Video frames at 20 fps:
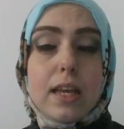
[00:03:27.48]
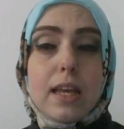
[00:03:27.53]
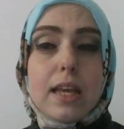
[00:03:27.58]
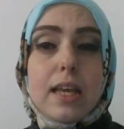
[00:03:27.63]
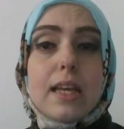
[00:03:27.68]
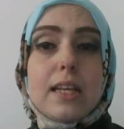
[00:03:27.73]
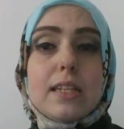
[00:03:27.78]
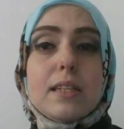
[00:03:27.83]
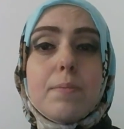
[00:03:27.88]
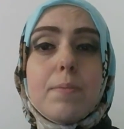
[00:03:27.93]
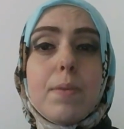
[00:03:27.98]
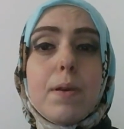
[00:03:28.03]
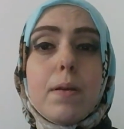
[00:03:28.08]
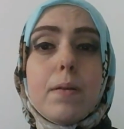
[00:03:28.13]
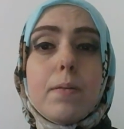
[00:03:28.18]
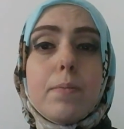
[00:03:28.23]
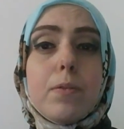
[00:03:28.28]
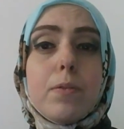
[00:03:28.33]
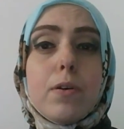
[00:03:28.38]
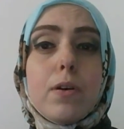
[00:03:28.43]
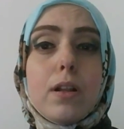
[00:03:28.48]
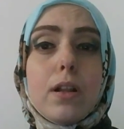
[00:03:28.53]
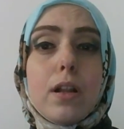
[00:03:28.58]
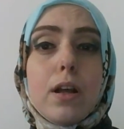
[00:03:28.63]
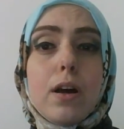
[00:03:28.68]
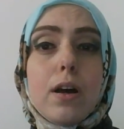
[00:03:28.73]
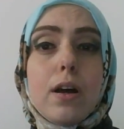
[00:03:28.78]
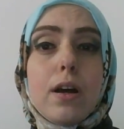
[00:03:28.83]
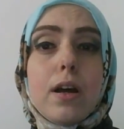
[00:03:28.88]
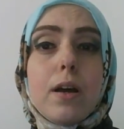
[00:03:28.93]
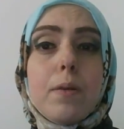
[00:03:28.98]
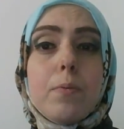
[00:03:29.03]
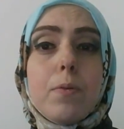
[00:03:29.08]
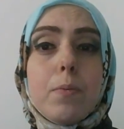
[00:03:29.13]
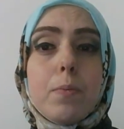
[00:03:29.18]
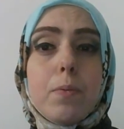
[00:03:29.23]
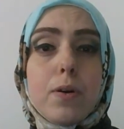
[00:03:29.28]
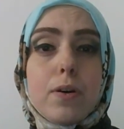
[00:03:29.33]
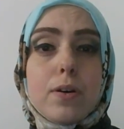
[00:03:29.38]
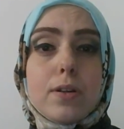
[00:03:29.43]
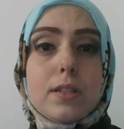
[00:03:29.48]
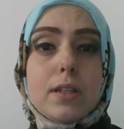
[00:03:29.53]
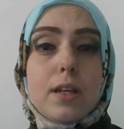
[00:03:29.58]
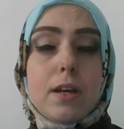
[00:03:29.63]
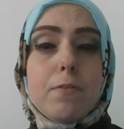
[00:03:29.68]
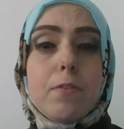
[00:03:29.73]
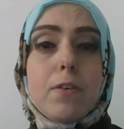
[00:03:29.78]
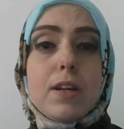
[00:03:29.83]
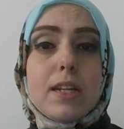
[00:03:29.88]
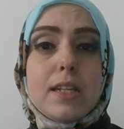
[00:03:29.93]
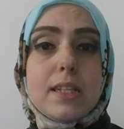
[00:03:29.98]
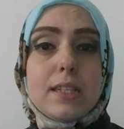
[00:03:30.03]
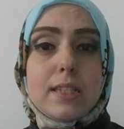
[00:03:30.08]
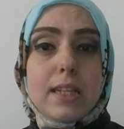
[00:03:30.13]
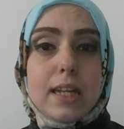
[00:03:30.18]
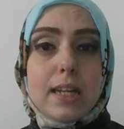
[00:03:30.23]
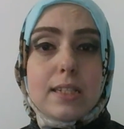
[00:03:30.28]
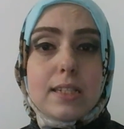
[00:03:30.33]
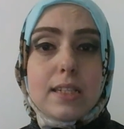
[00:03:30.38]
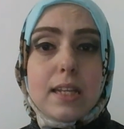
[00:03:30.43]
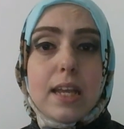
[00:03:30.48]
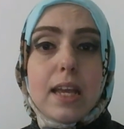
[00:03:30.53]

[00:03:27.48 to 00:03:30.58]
Some people propose, for instance,